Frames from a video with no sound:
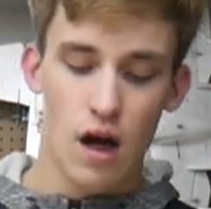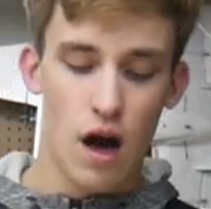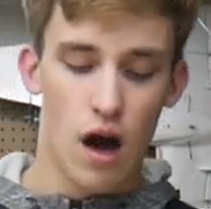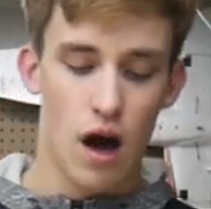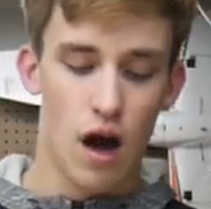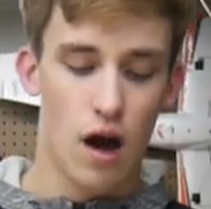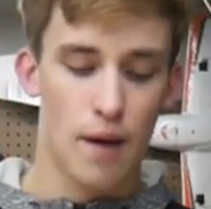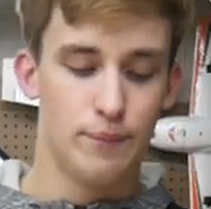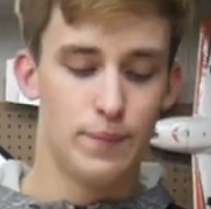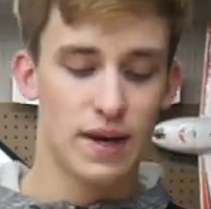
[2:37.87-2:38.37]

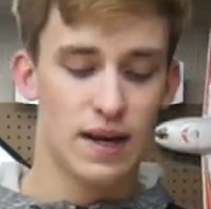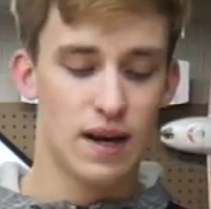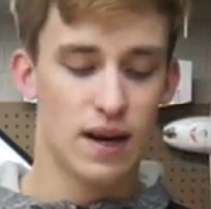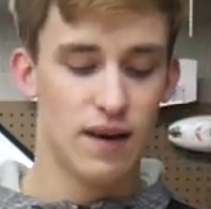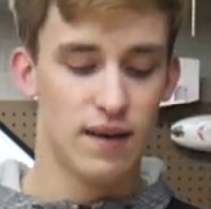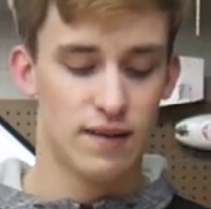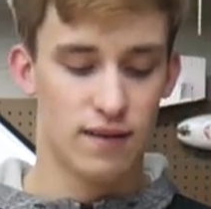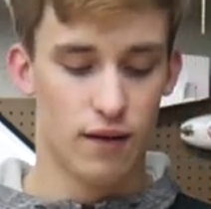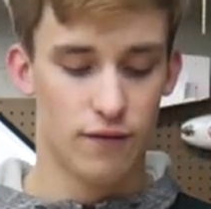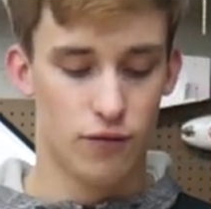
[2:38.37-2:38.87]
uh,
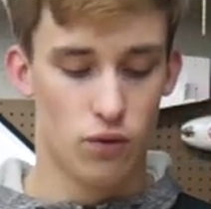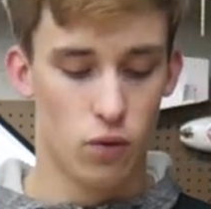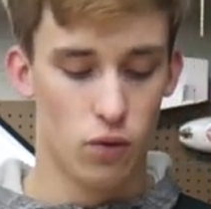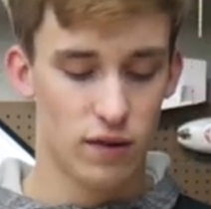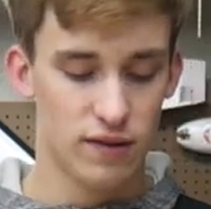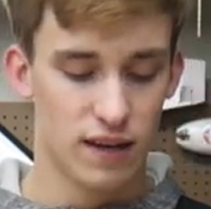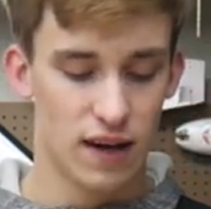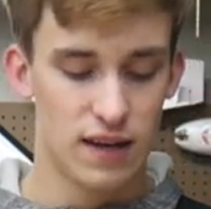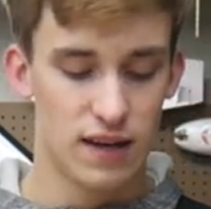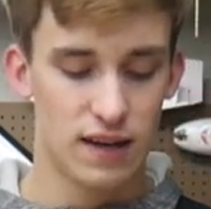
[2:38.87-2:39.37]
because of
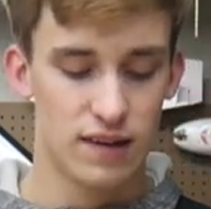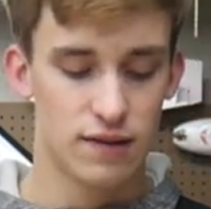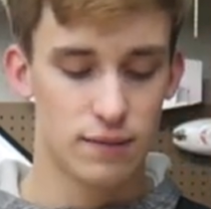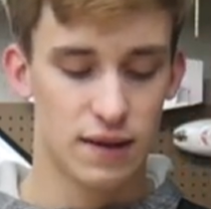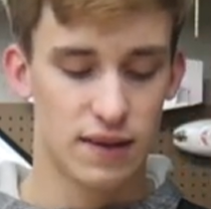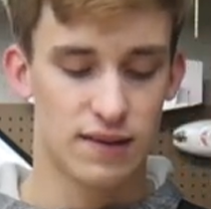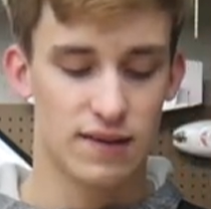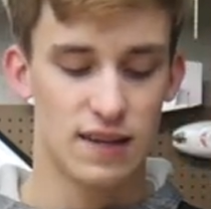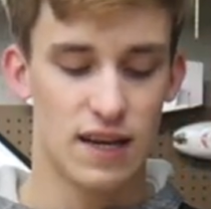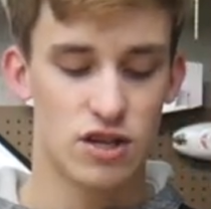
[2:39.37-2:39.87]
course I need some
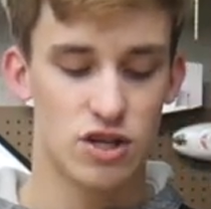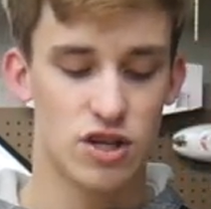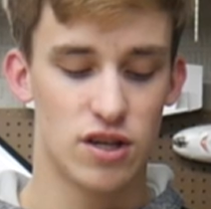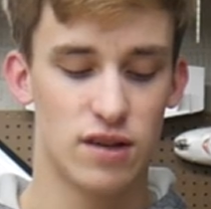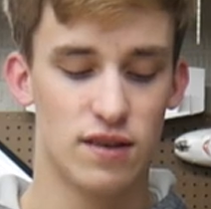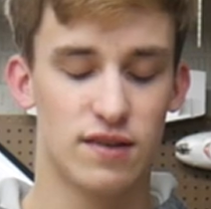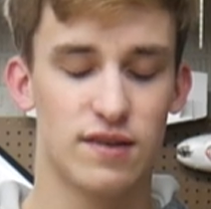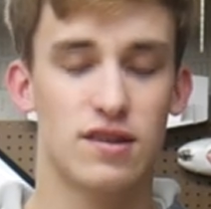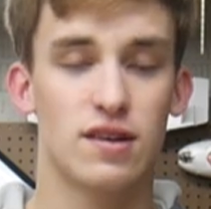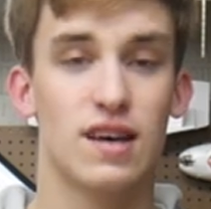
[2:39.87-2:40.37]

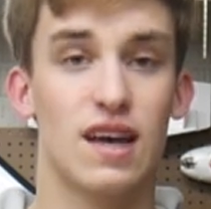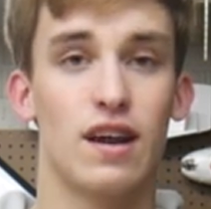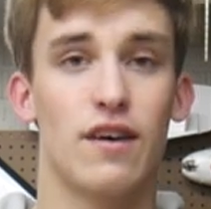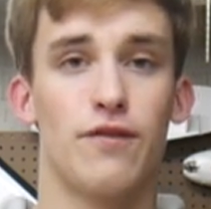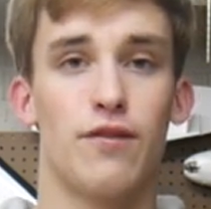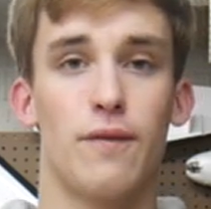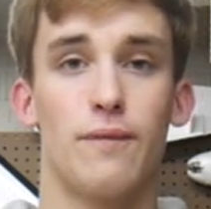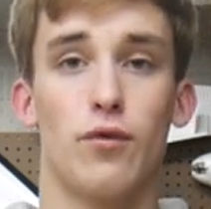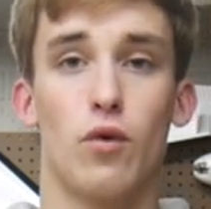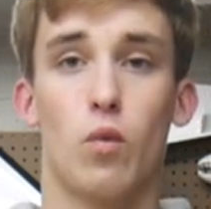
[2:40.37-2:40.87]
extensions to get it
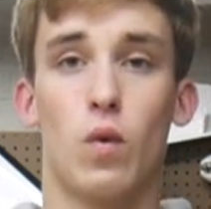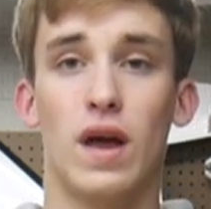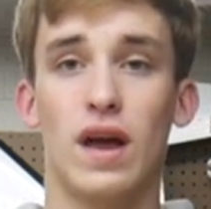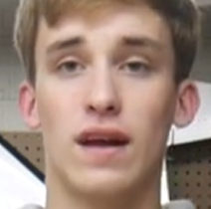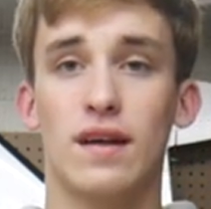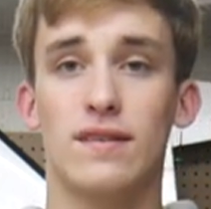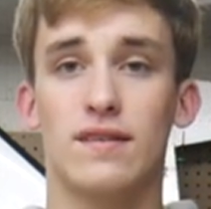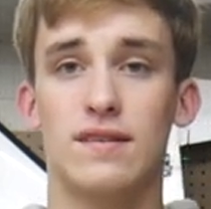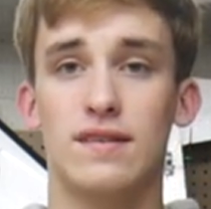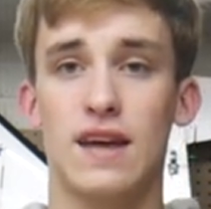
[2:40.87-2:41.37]
from the
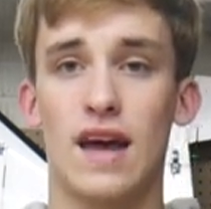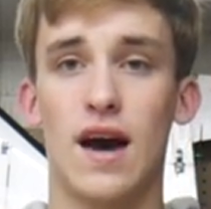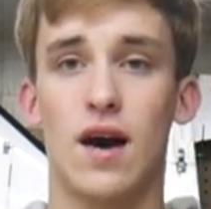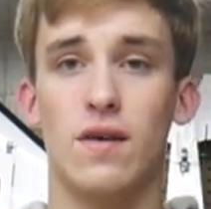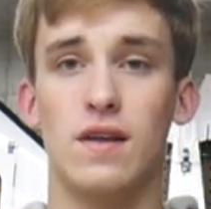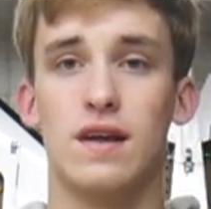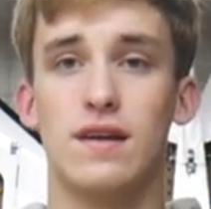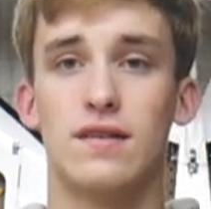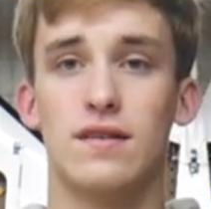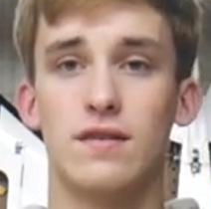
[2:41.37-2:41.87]
wings
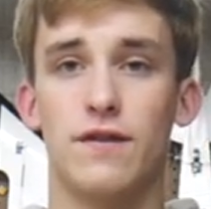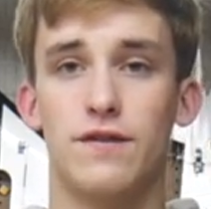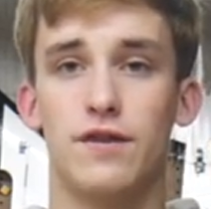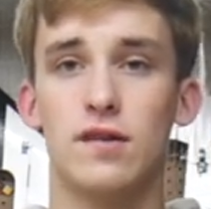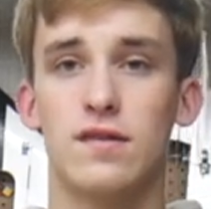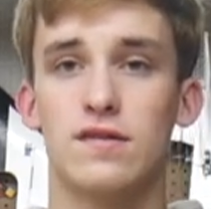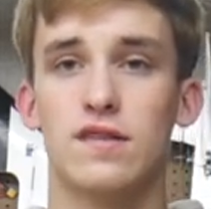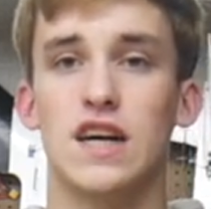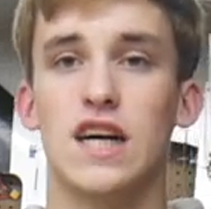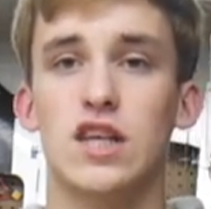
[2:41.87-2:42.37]
down into the
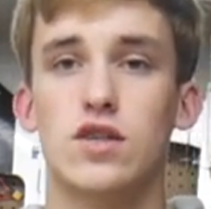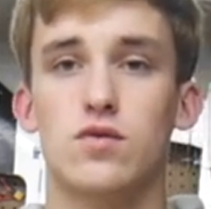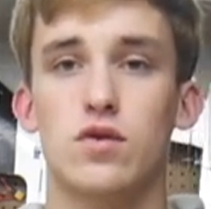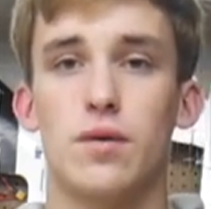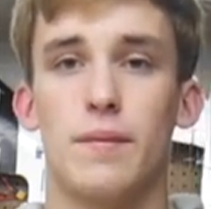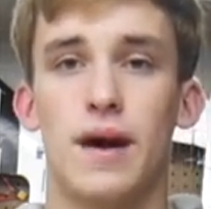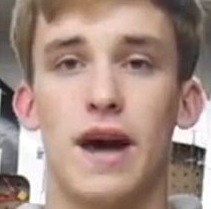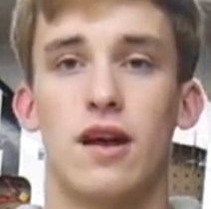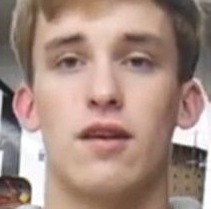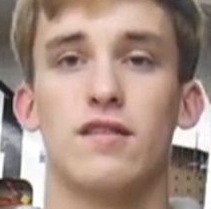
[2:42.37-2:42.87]
fuselage where
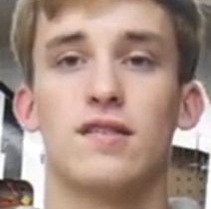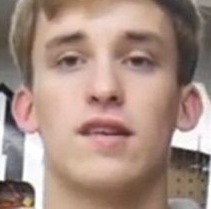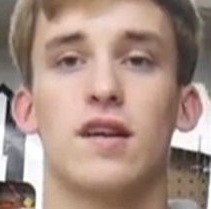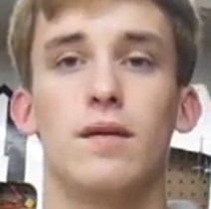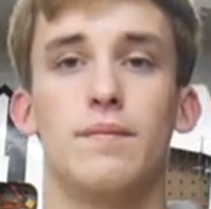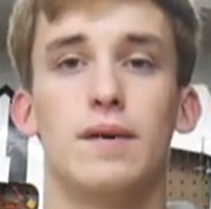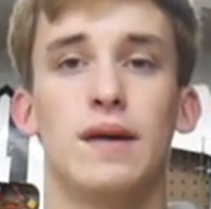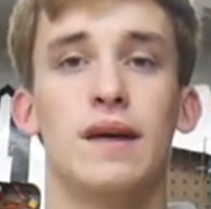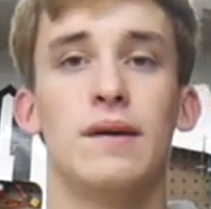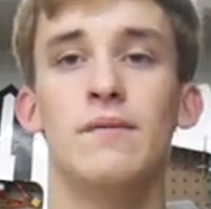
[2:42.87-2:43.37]
the battery is
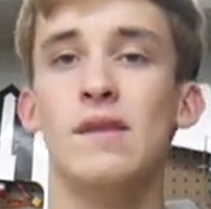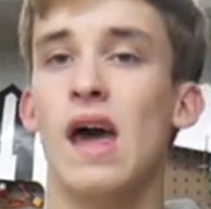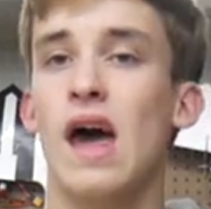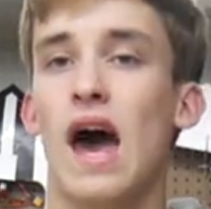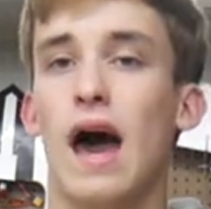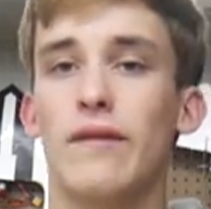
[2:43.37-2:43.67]
going to be.